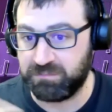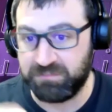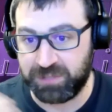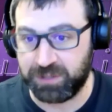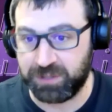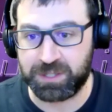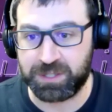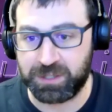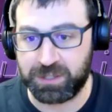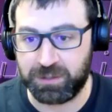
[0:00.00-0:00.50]

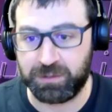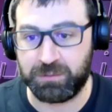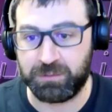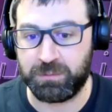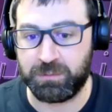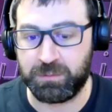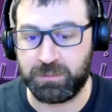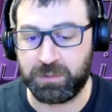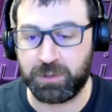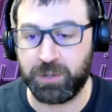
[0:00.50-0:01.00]
There is no
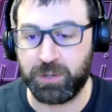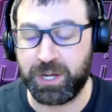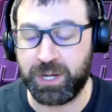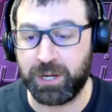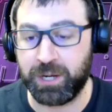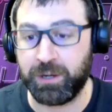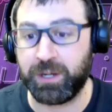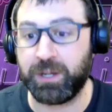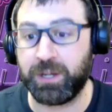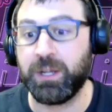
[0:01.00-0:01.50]
gray
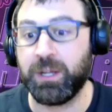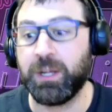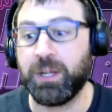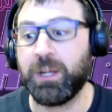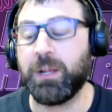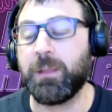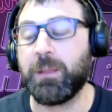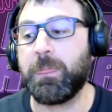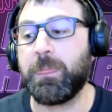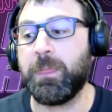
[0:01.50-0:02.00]
area.
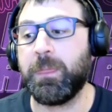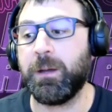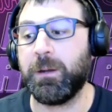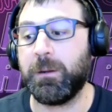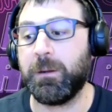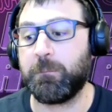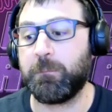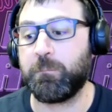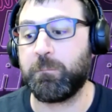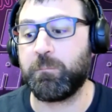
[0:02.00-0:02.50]

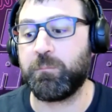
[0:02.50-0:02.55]
The